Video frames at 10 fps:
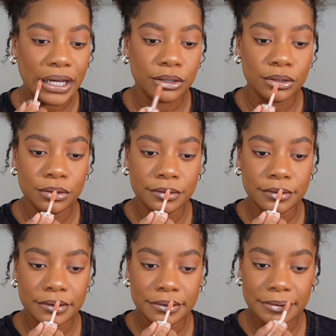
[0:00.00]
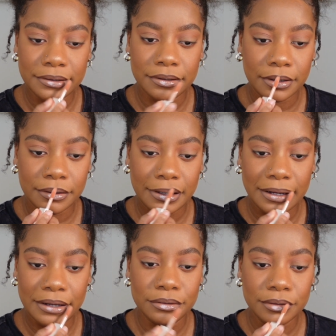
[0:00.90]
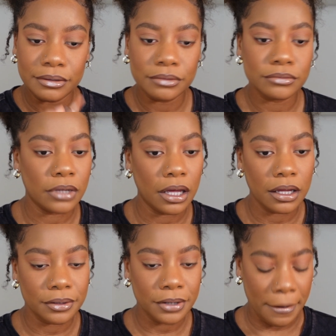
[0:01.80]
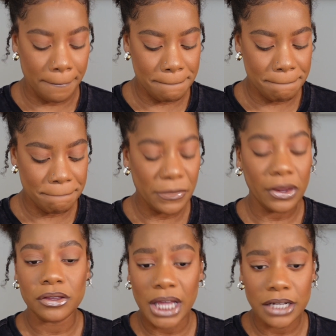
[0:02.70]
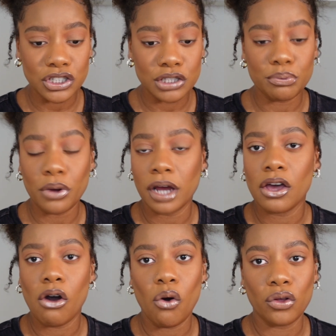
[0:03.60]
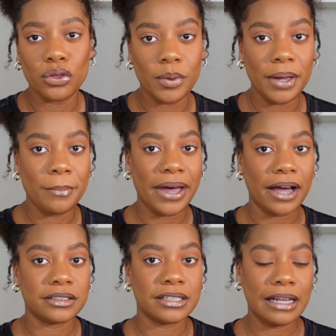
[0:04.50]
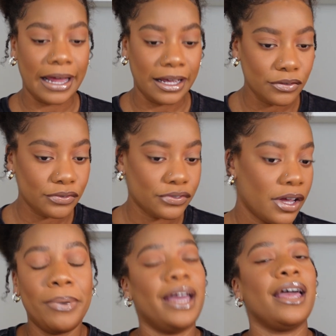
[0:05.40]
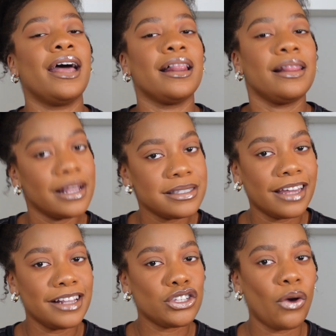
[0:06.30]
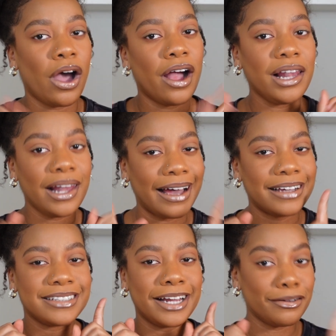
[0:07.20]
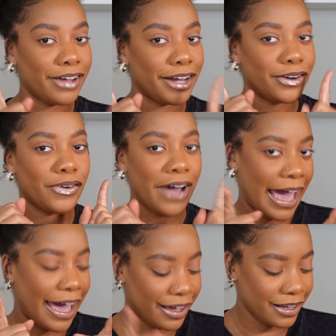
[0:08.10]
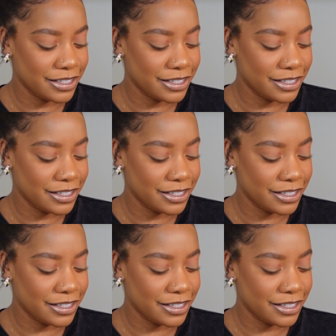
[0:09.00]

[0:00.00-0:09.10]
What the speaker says: Ooh, there we go. Look. That just brought it all the way back to life. But let's get into our last and final hack.